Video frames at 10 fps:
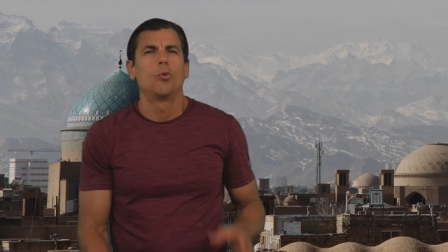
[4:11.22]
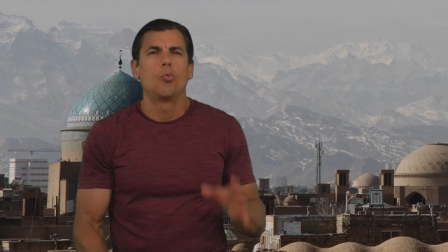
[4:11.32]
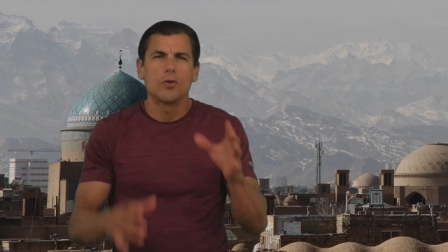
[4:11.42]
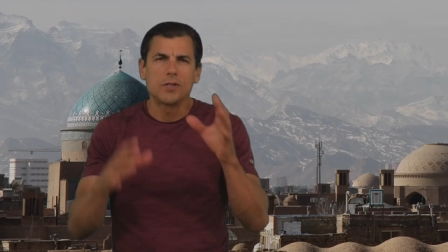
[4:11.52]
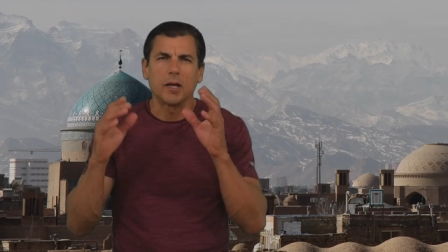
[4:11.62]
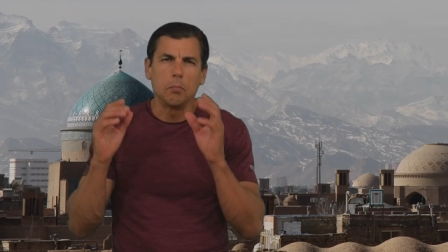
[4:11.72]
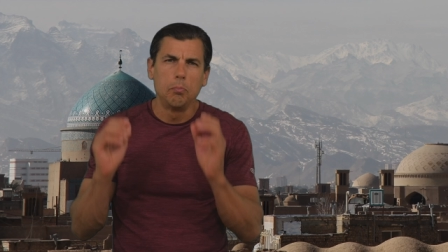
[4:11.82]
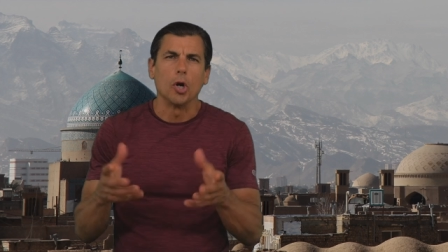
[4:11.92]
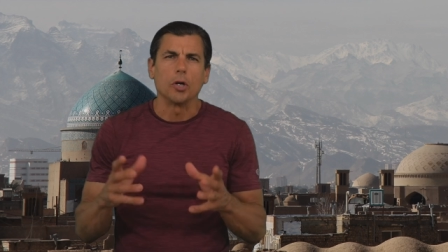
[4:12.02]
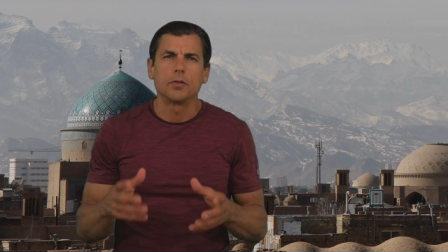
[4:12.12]
Words like
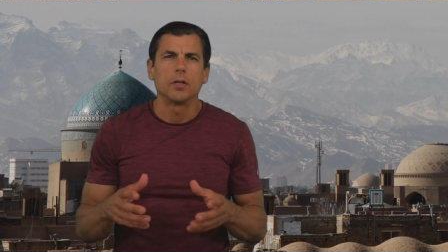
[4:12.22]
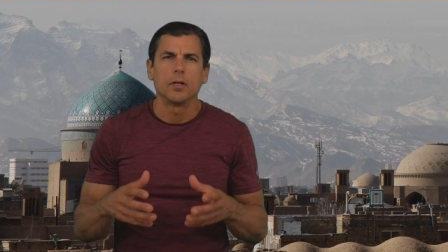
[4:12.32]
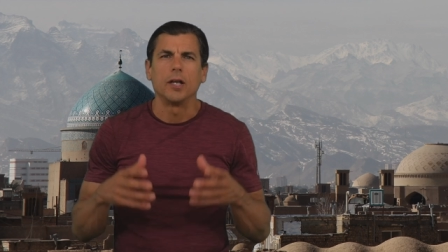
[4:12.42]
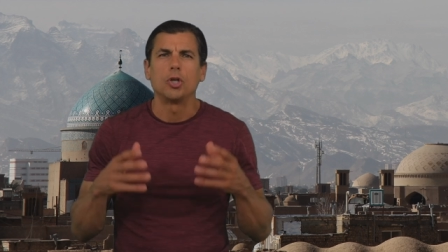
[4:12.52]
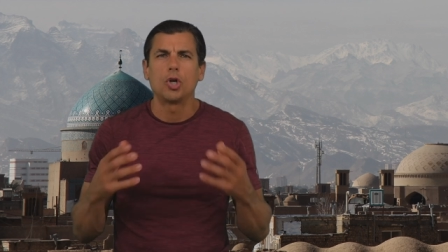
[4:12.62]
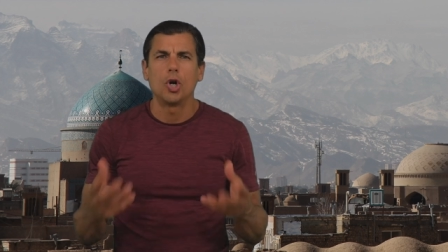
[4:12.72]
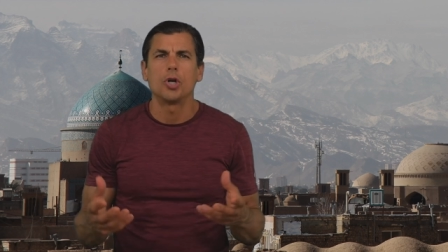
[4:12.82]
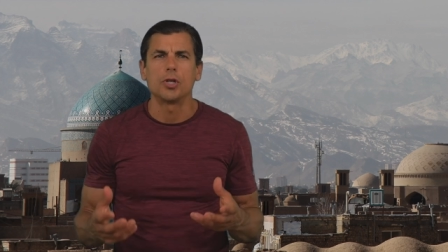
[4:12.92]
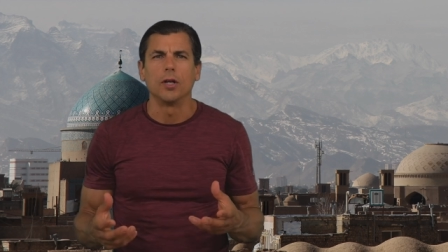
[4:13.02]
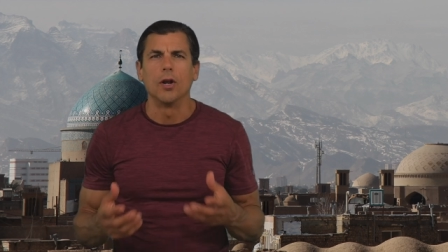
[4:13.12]
booked and
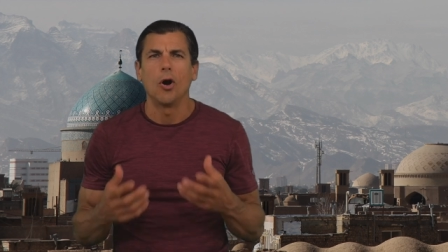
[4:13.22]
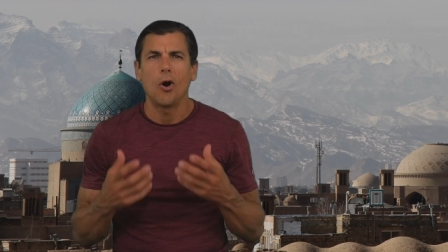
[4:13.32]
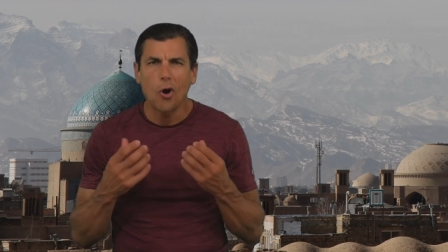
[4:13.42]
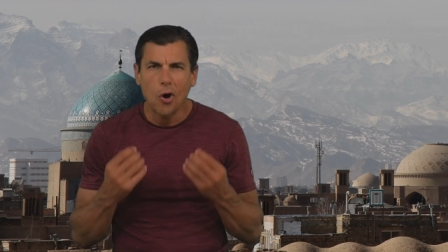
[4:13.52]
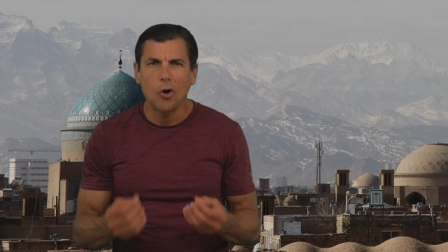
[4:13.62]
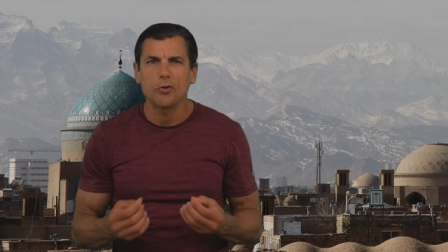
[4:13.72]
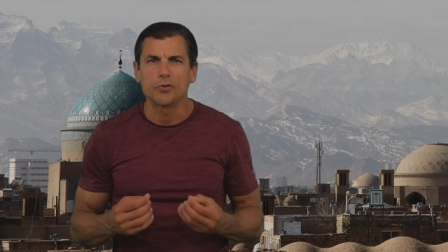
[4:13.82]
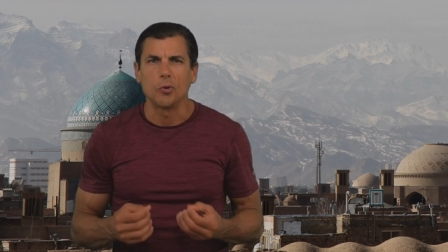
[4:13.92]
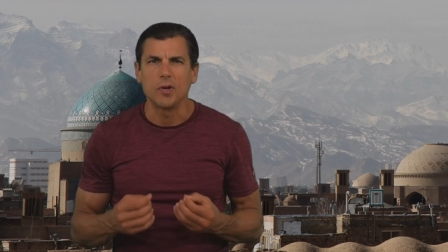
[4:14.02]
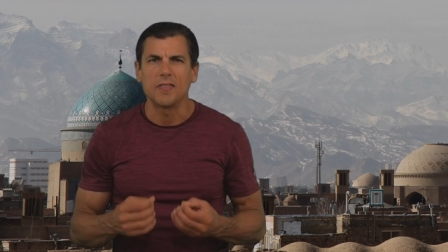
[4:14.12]
cushion
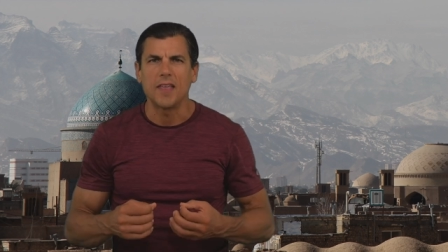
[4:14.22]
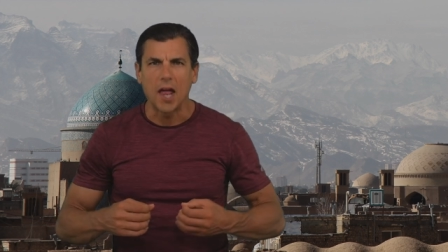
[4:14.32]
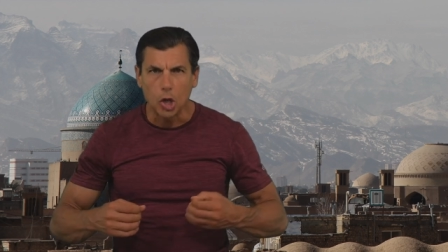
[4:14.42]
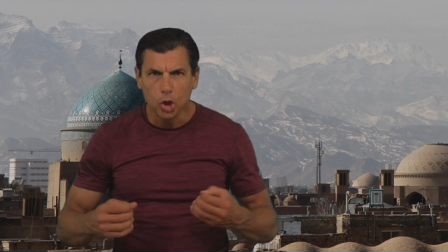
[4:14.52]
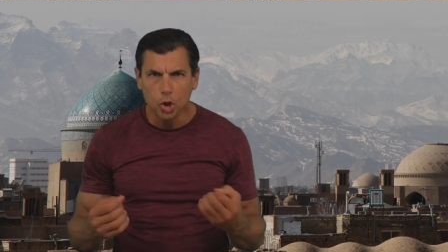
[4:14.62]
also get that